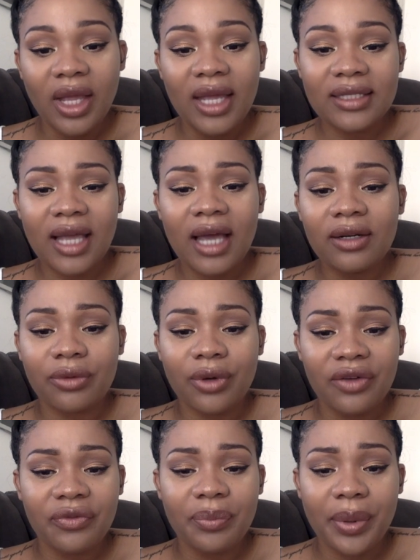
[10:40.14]
it's kind of
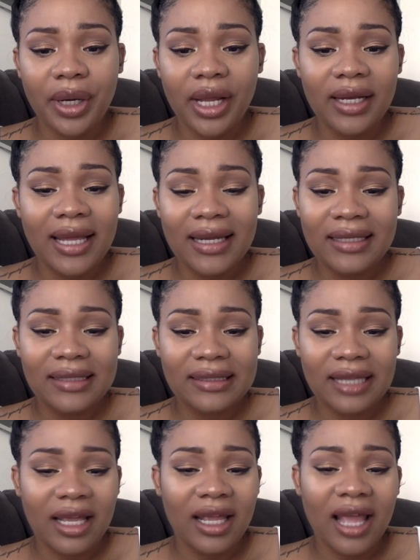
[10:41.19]
rough, but at the end of the
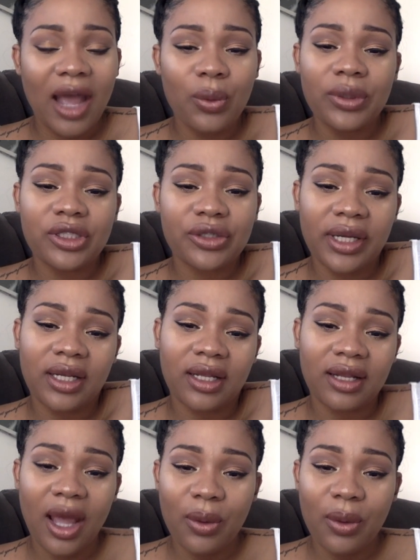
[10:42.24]
day, I wouldn't trade it.